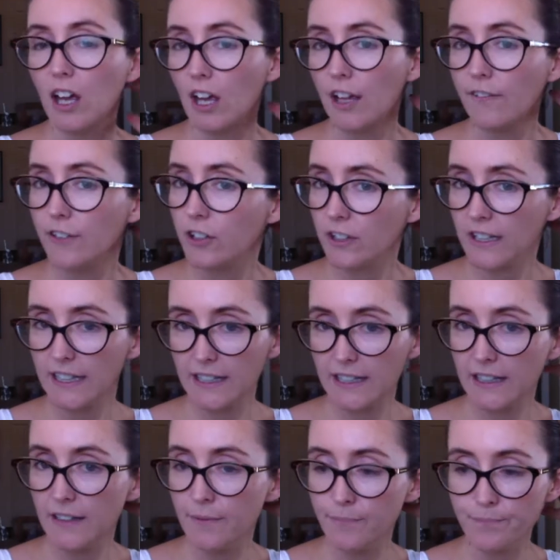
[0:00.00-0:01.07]
If your
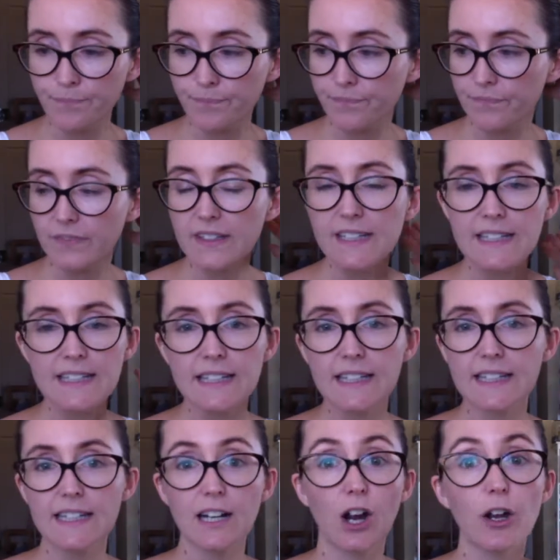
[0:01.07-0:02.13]
kid doesn't
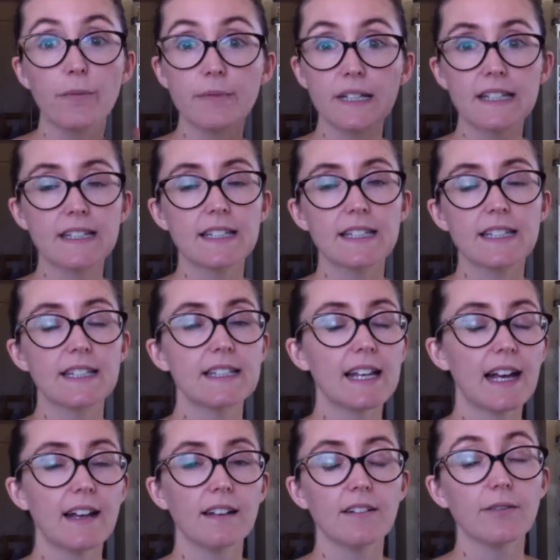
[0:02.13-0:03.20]
listen at home, doesn't sit
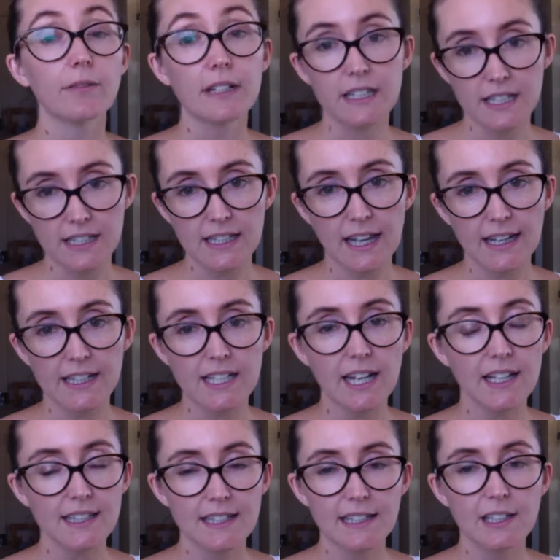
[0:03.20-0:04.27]
down, which is like
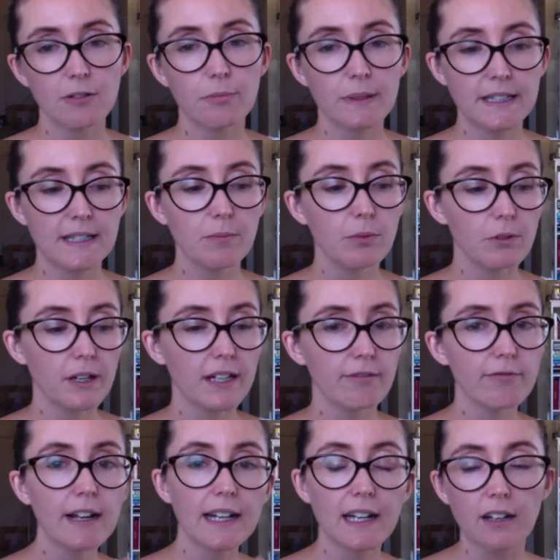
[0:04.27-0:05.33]
Jack's a little busy boy
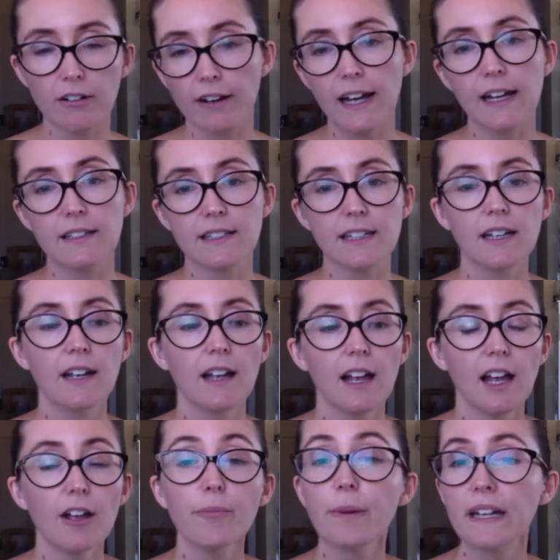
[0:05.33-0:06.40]
running around.
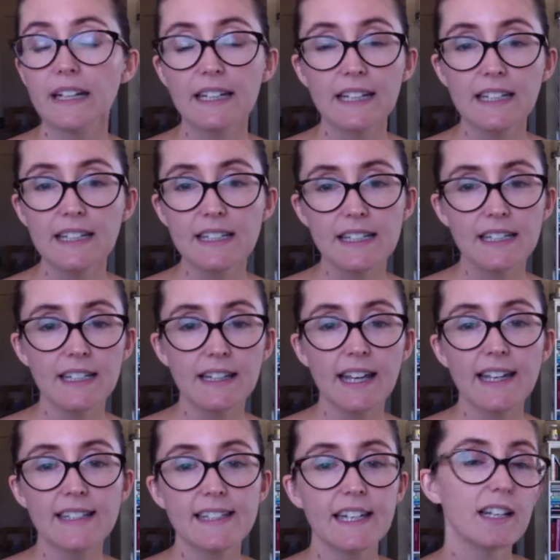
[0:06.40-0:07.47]
But at kindy,
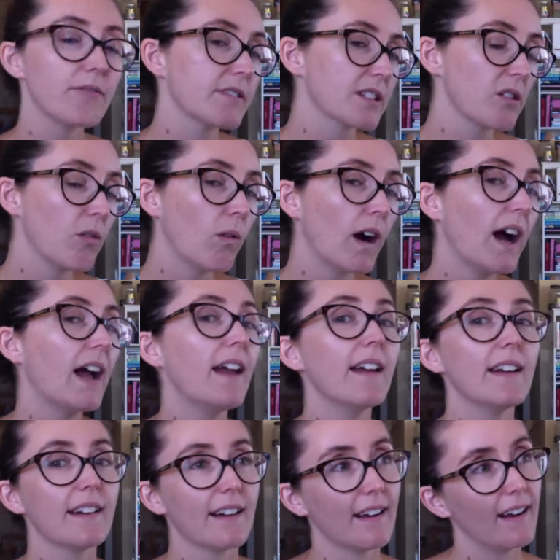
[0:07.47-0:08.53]
they said he was
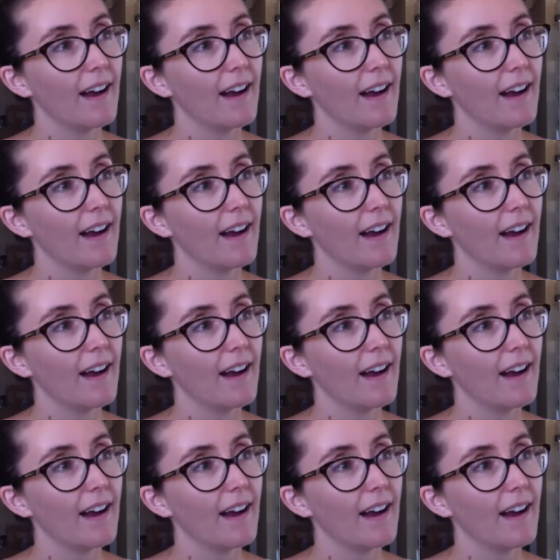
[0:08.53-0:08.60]
quiet and